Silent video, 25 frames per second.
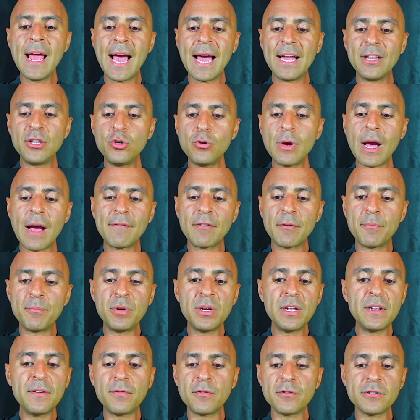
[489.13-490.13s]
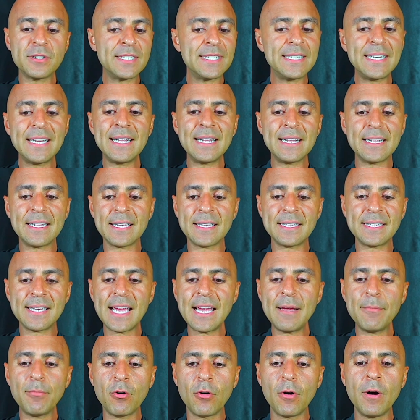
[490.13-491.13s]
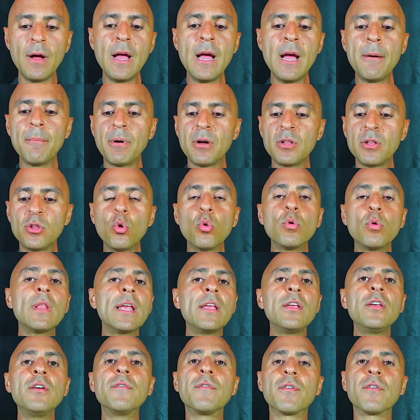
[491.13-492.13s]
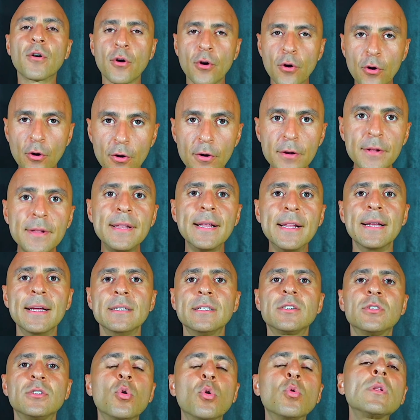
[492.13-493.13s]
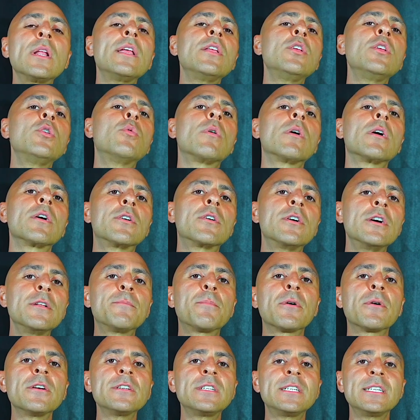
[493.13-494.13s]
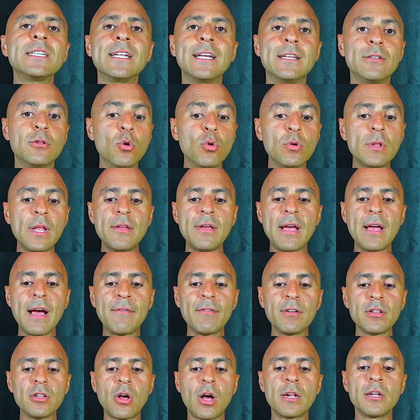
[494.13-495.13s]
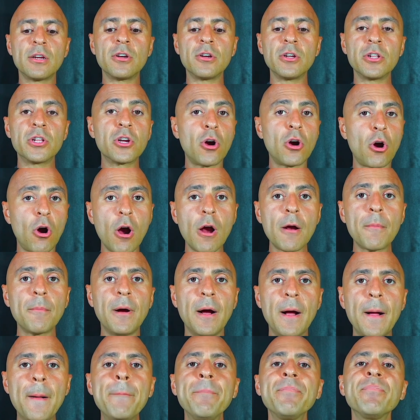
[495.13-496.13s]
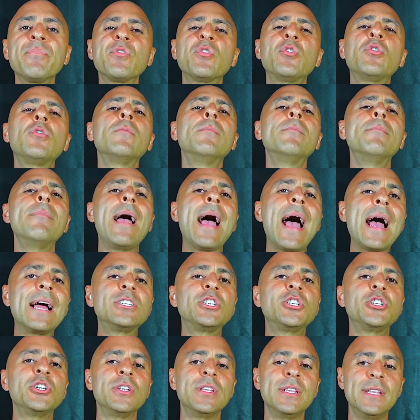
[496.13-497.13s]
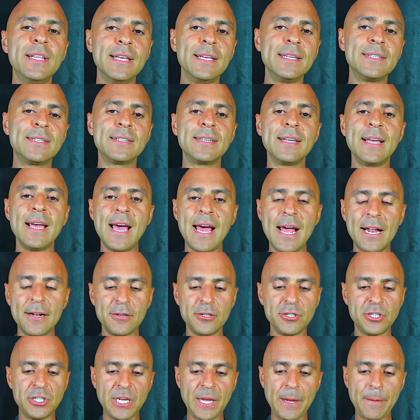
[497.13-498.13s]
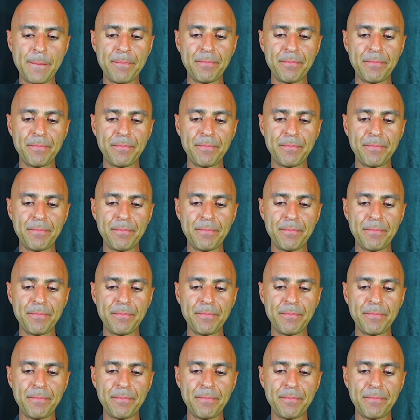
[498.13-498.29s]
And you have a beautiful seat at the table, but know that you've earned this. Know that you are a good person and know that you have a lot of good karma to match this energy.